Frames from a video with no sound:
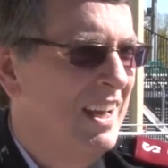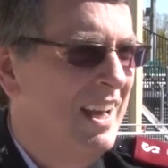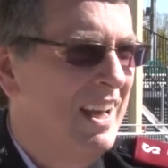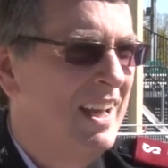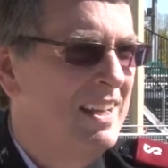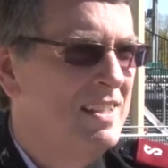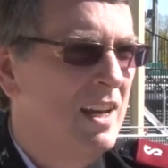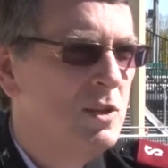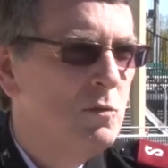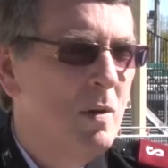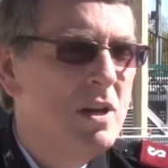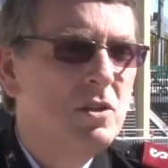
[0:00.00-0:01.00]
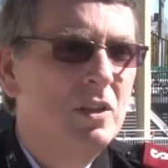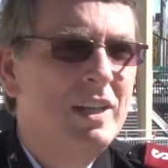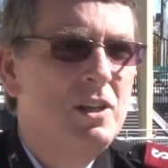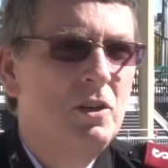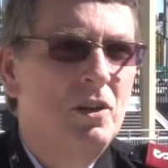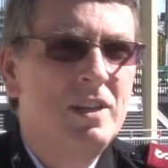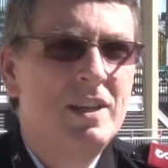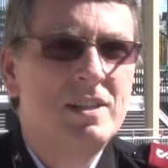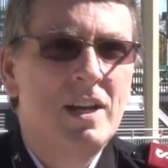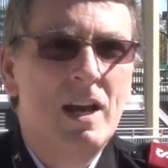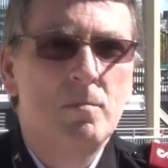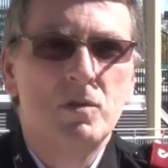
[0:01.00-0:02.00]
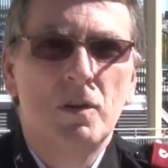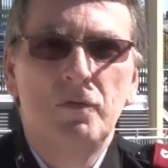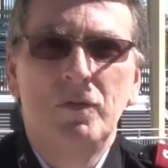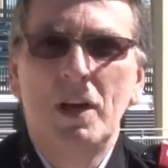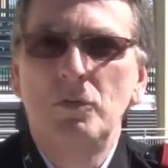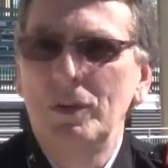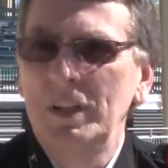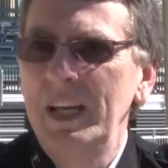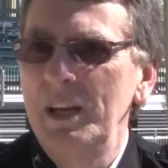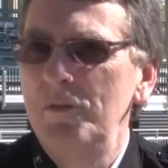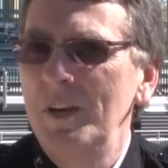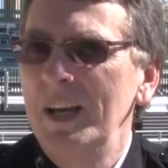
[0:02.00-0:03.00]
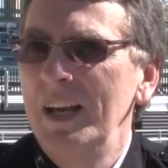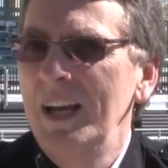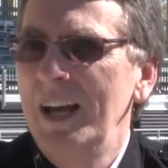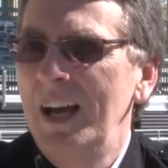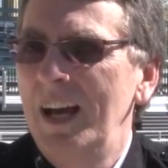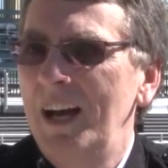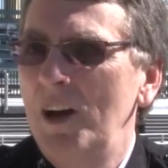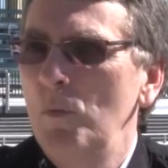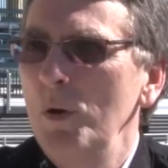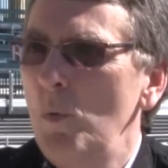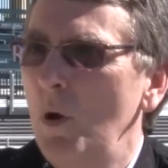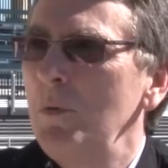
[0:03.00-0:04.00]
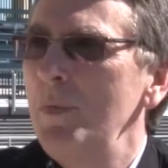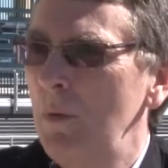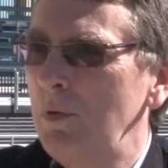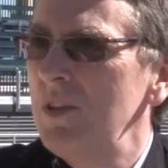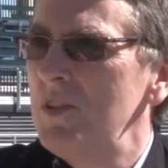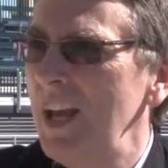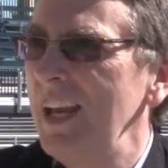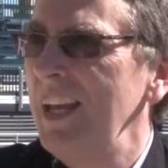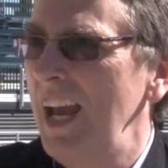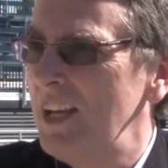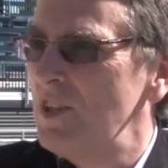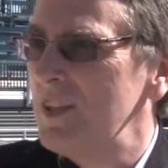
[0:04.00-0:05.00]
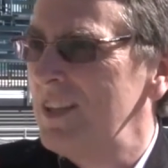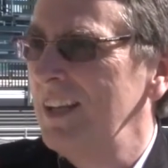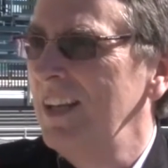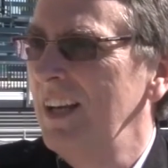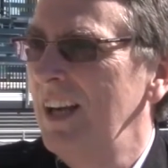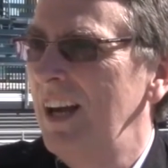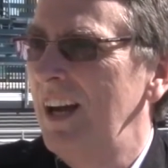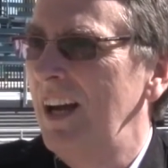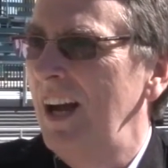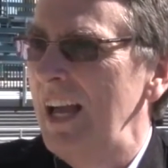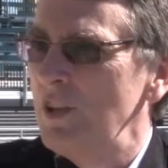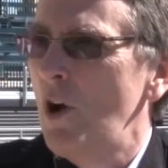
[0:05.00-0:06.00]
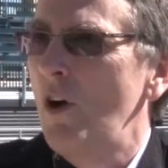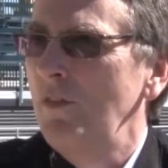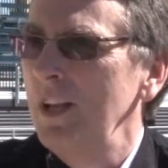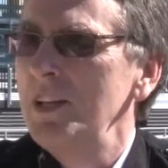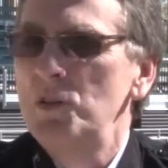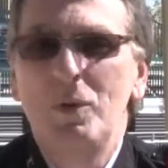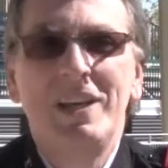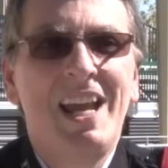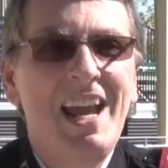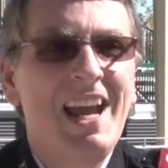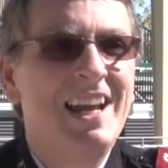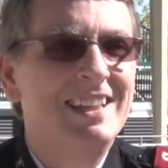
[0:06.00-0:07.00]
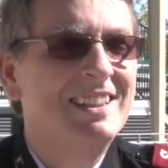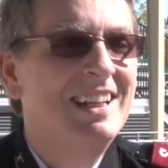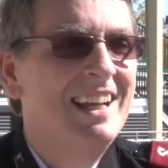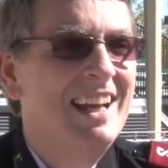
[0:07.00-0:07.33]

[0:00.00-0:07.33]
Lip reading: And especially during the times of flood relief, we want to be able to say yes as often as we can.